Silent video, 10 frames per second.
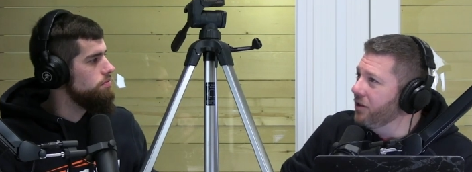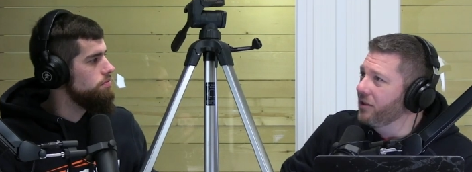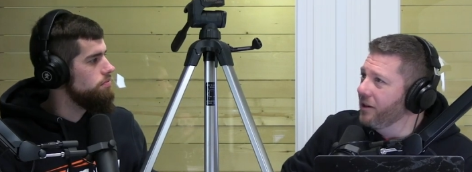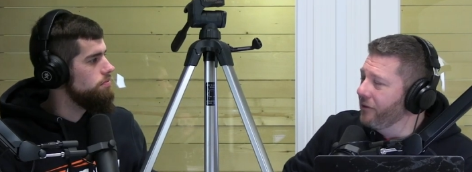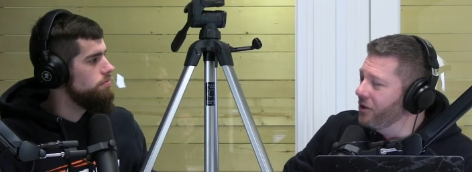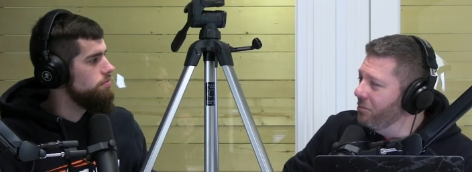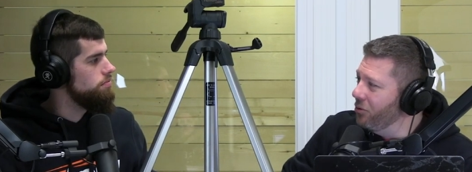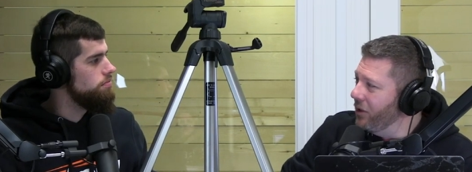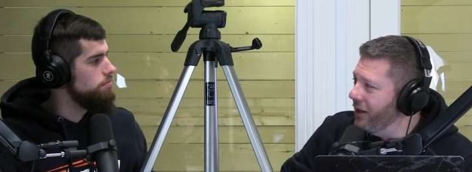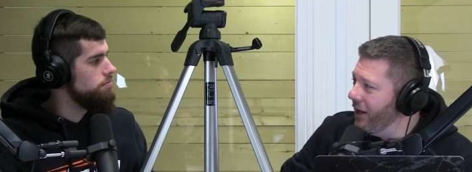Speaker 1: What is the difference
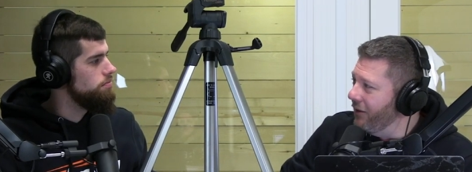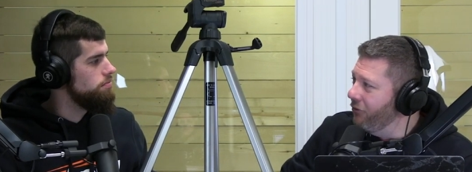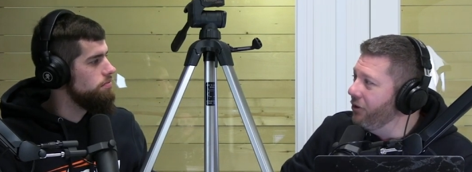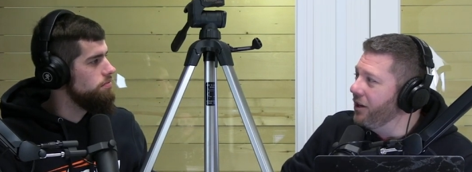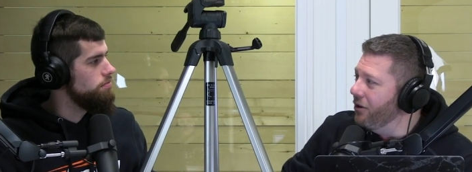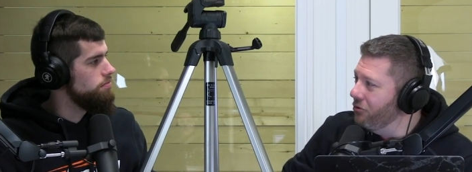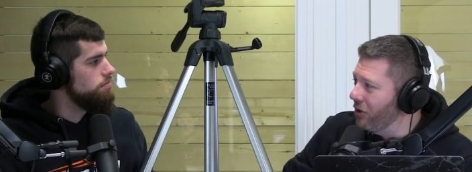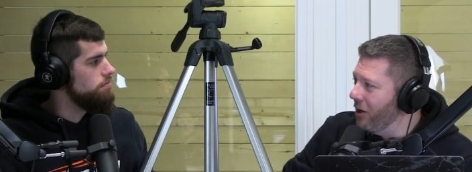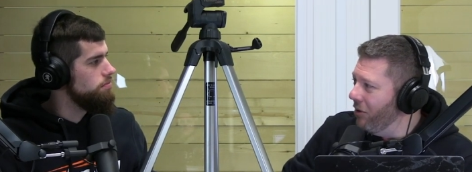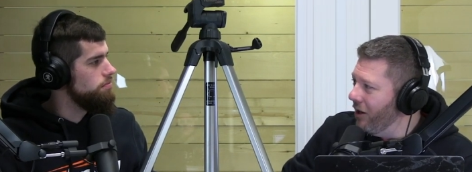between a video
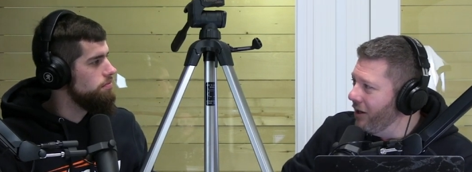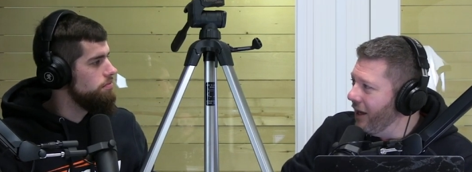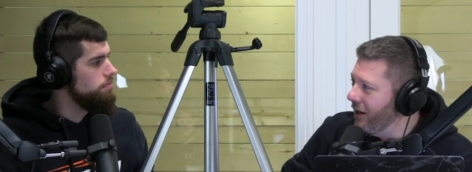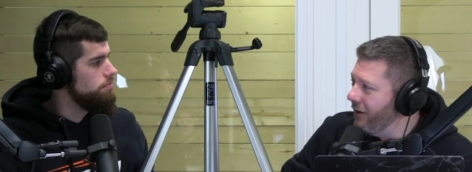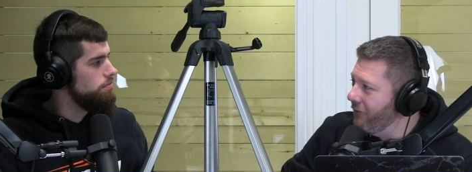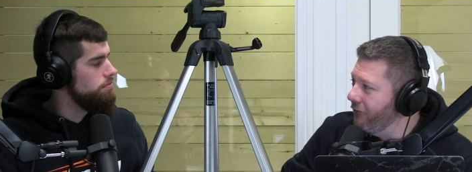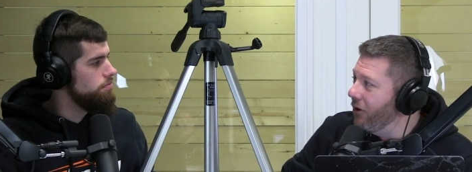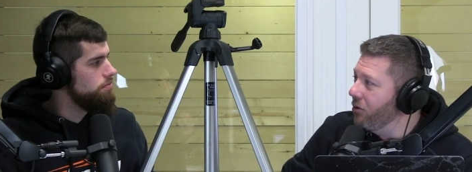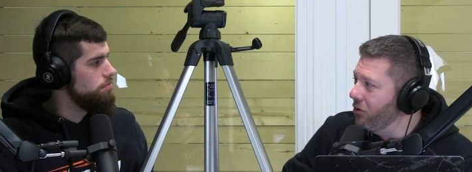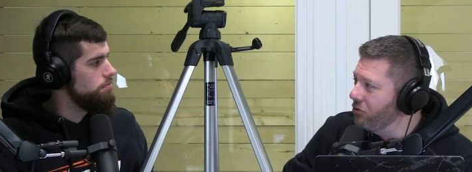tripod and a
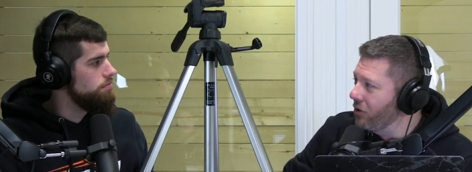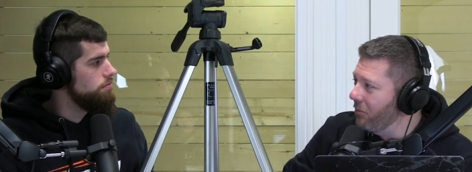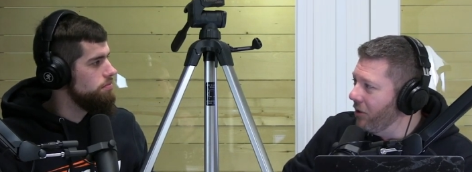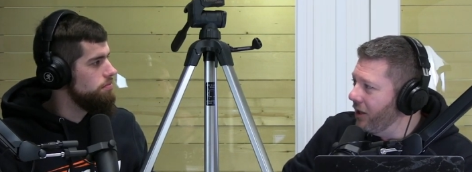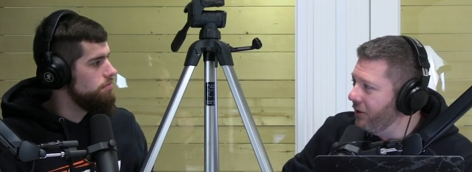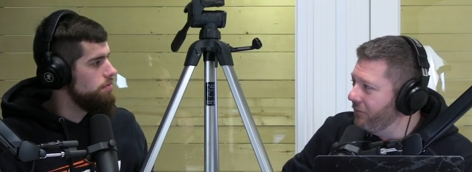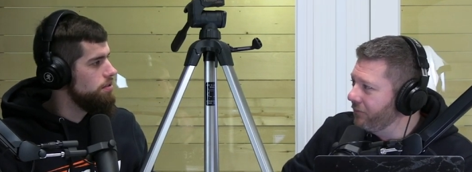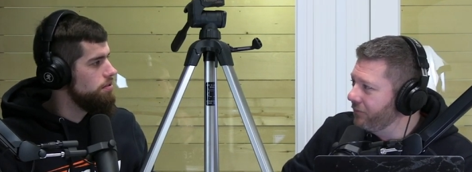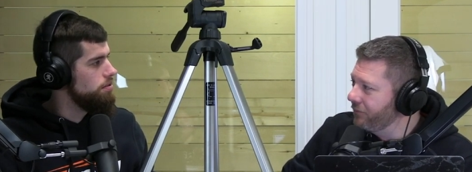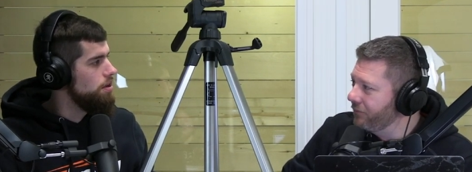photo tripod?
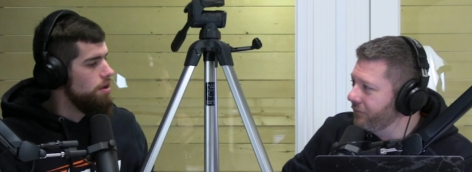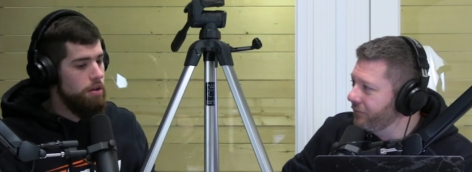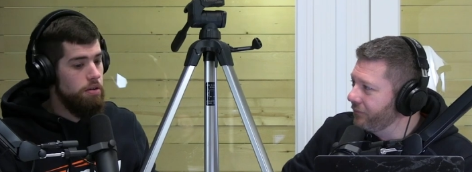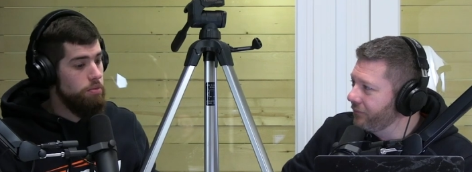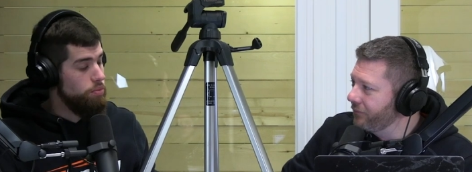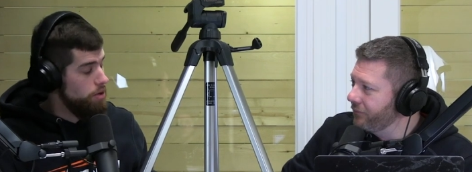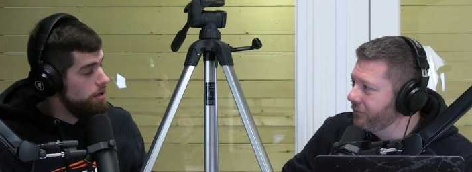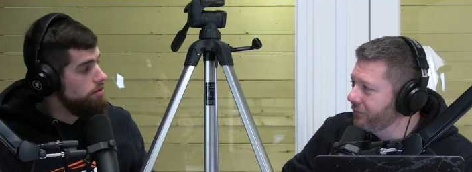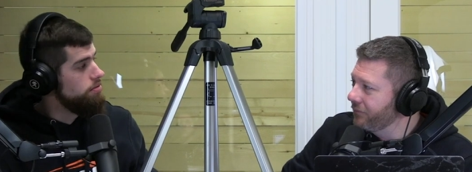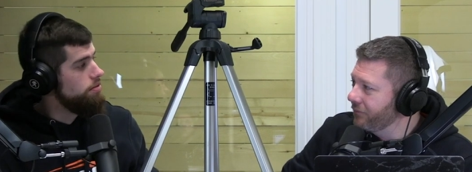
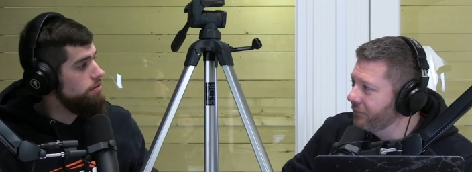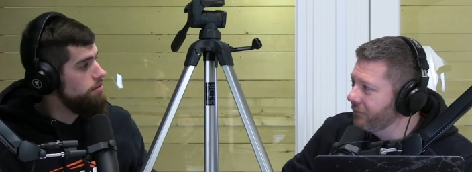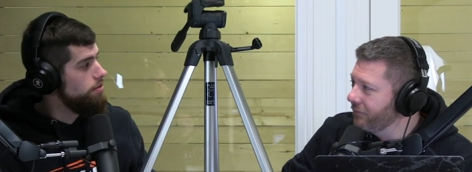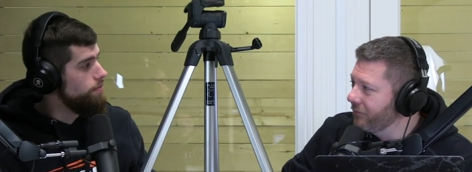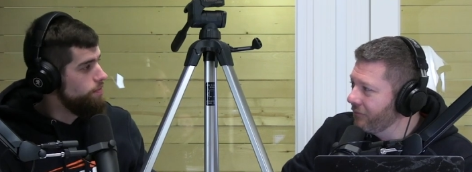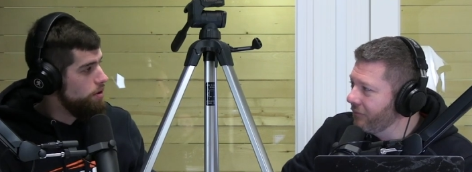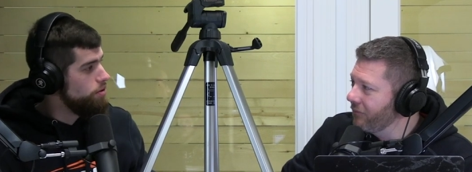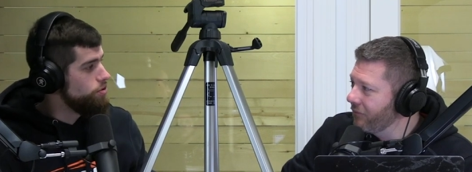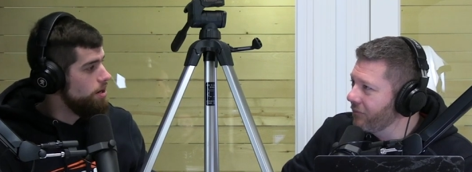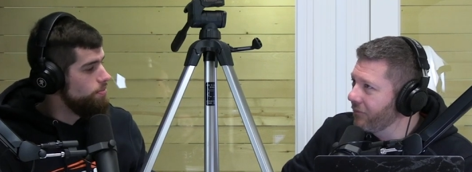
Speaker 2: Well, the
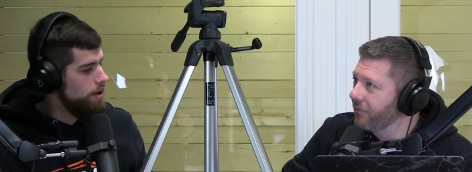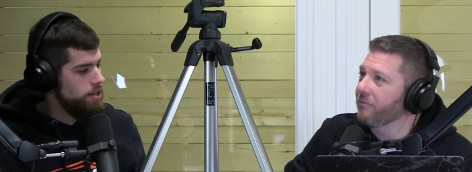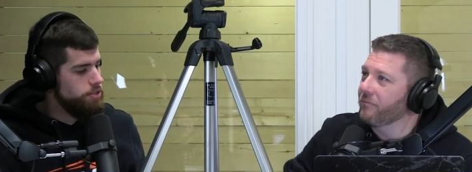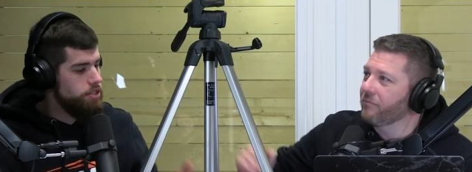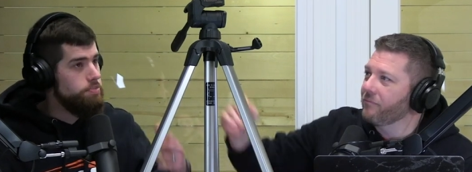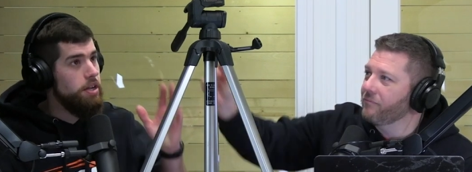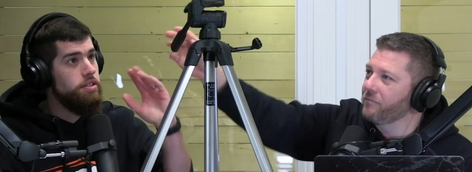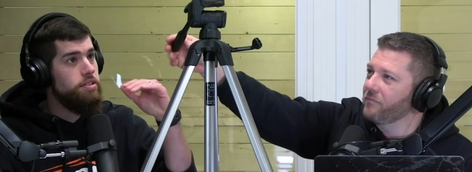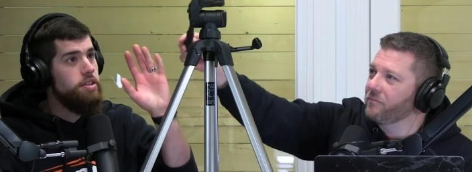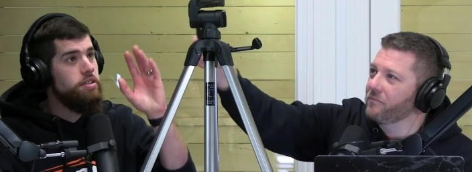photo tripod is just
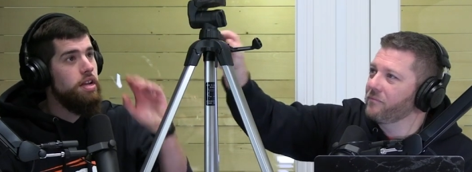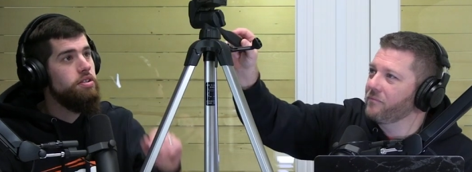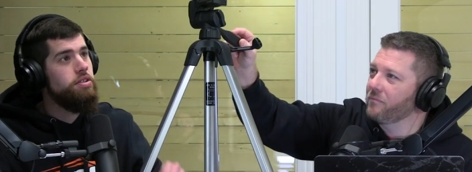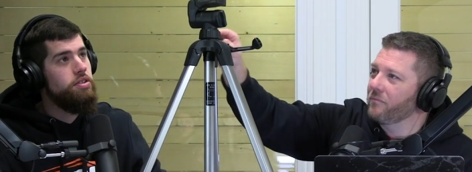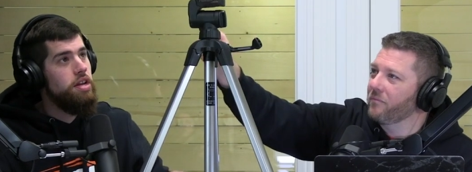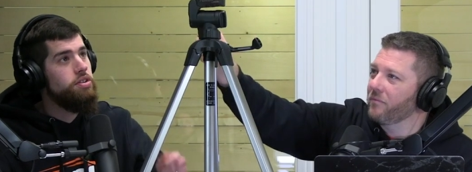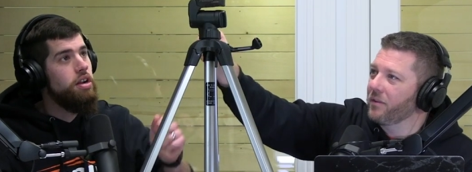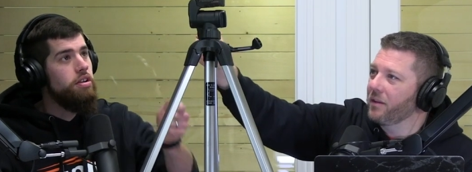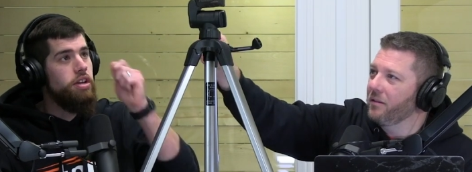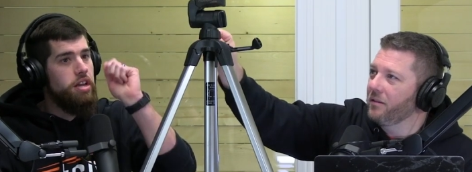meant to stay sta-
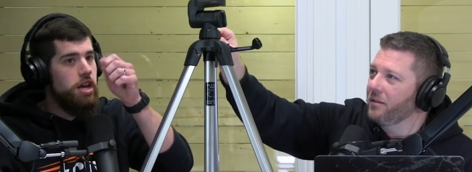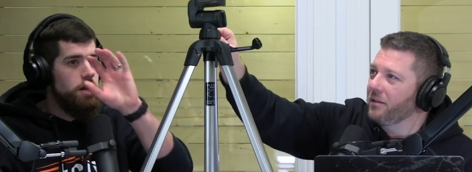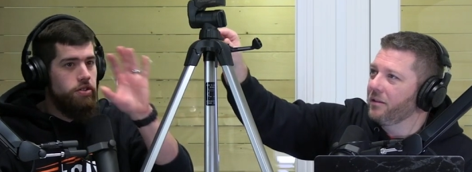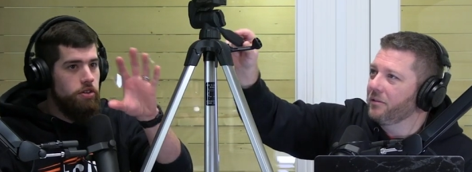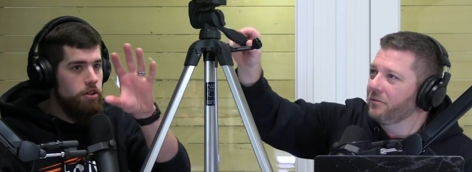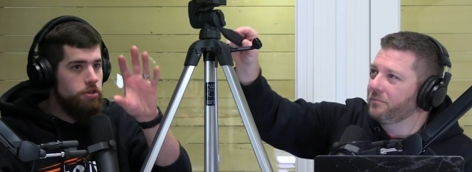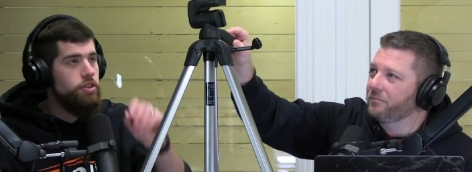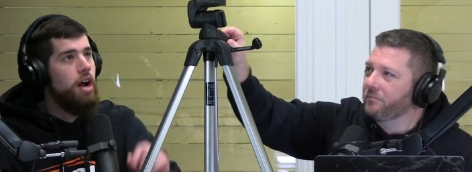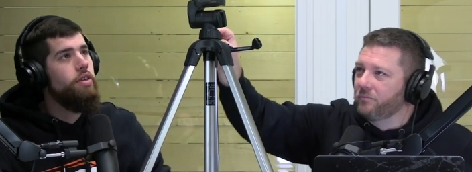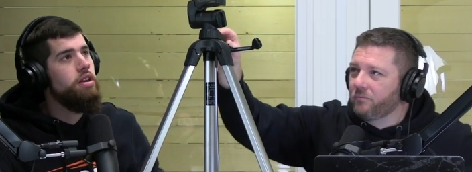stationary. You get it to your
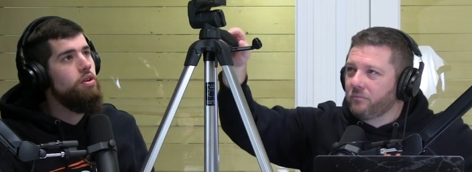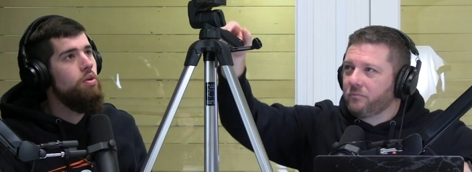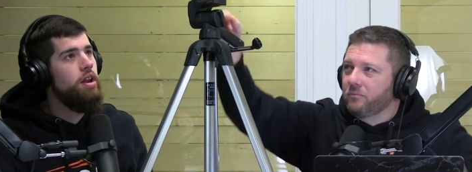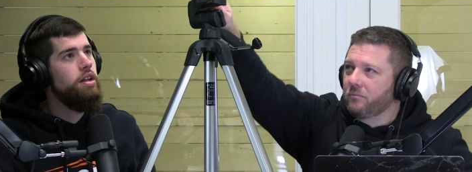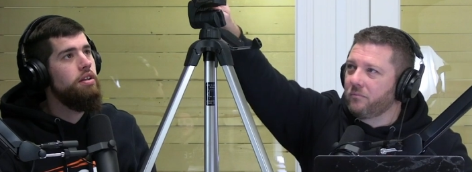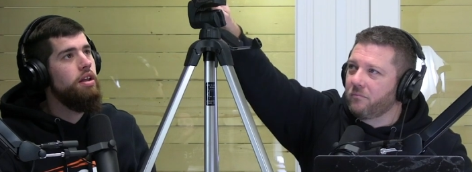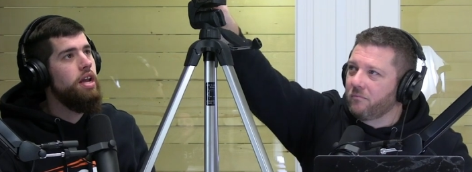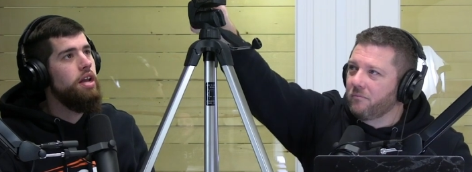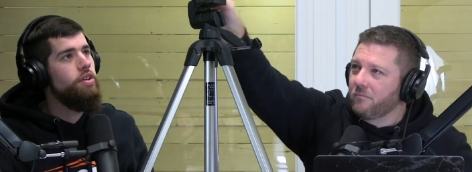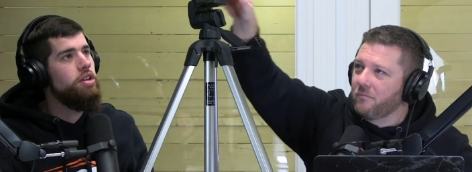shot that you want it,
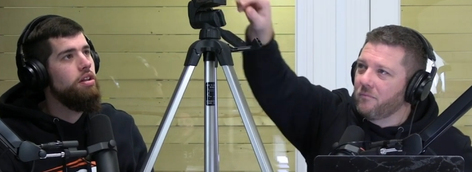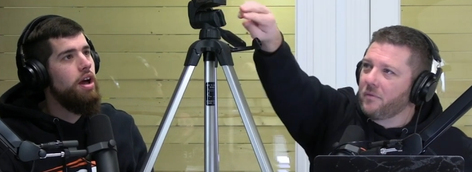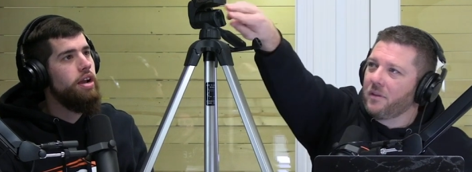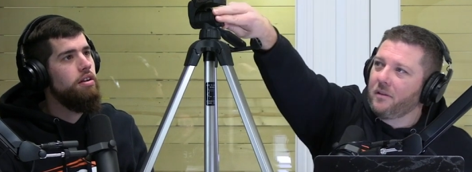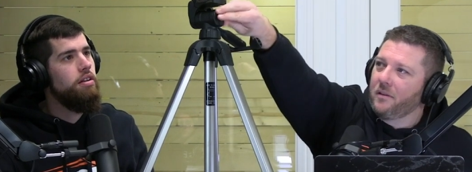and then you lock